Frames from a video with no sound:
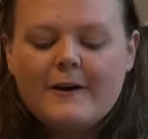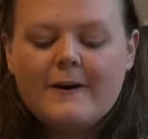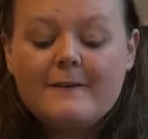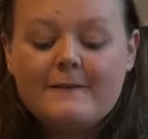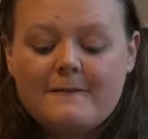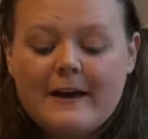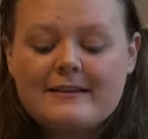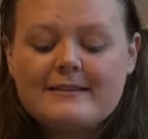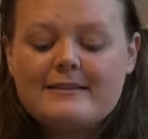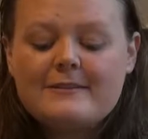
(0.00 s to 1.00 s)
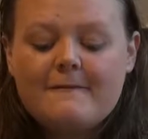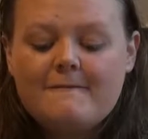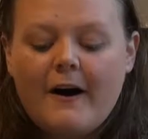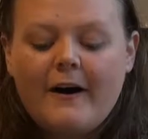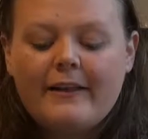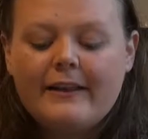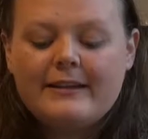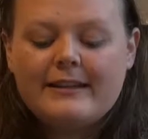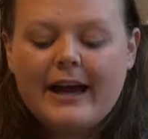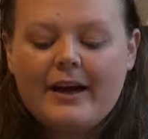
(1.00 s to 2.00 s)
confessed the vile
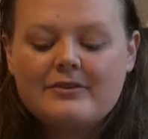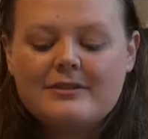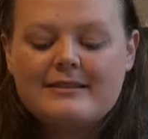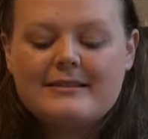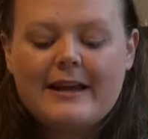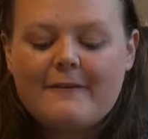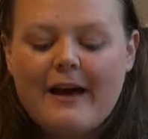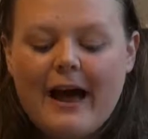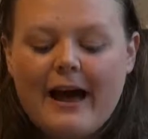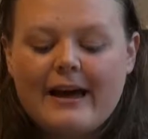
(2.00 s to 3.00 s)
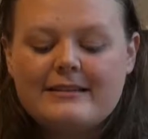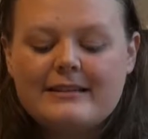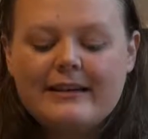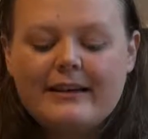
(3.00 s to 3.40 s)
encounters they've had